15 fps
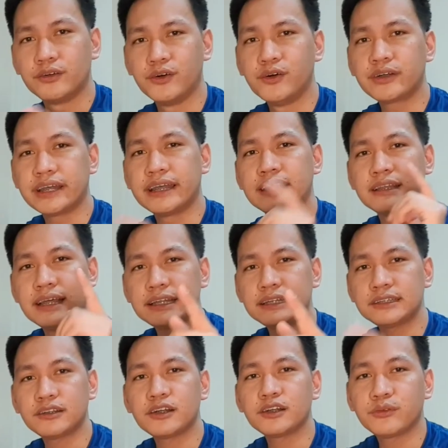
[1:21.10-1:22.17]
Okay, let's
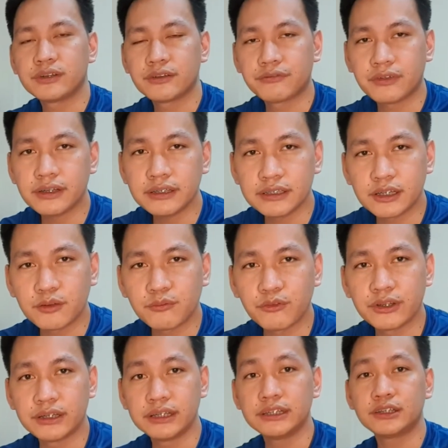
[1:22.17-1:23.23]
start with the first step,
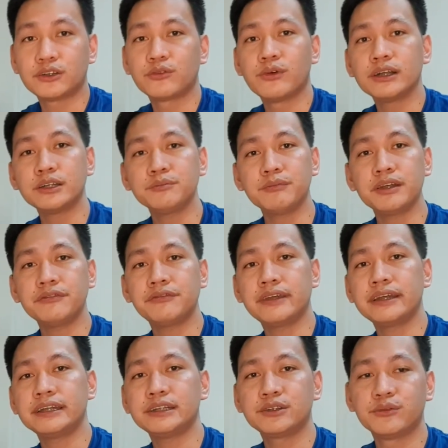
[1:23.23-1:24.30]
which is to wash my
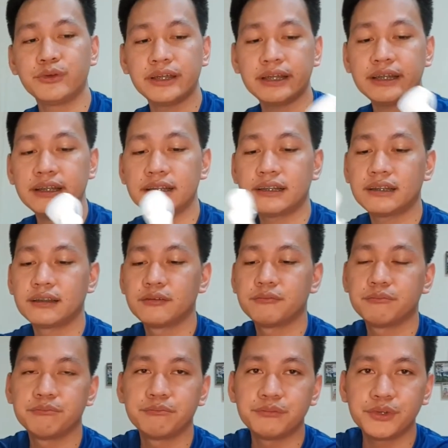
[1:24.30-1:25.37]
face with
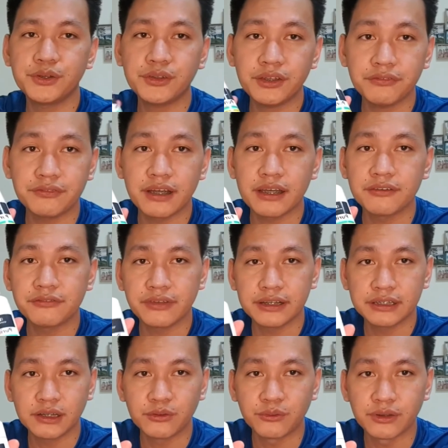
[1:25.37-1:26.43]
Purifie
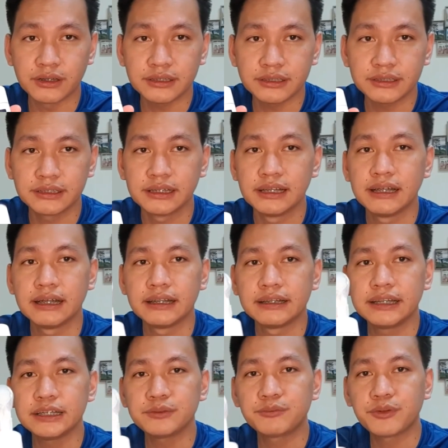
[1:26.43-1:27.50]
Facial Wash.
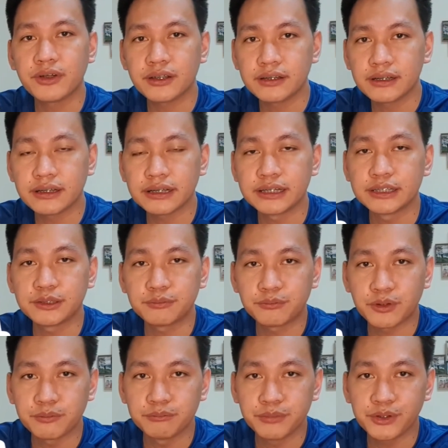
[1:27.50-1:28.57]
This product is
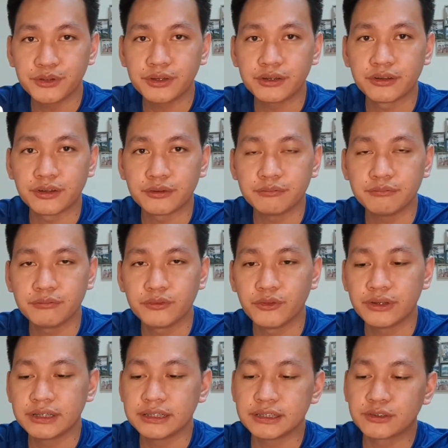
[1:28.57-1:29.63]
from Beautèderm,
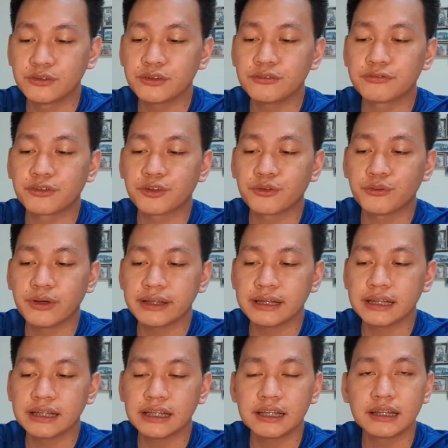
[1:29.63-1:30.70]
which is good for
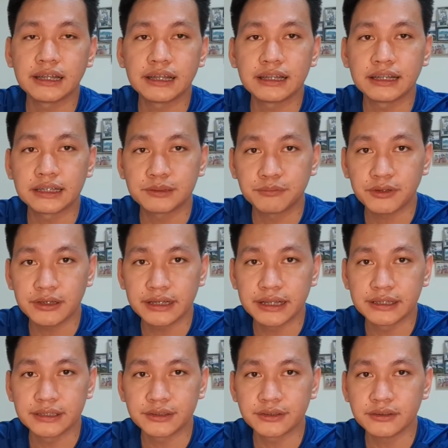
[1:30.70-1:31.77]
whitening and
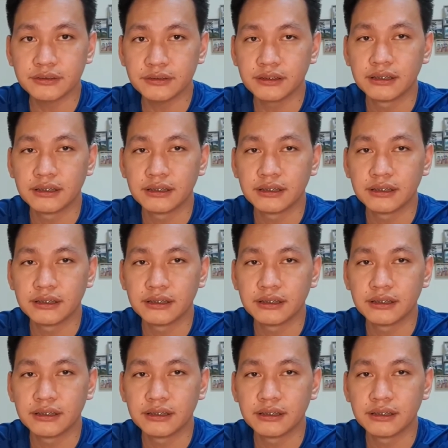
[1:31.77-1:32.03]
exfoliation.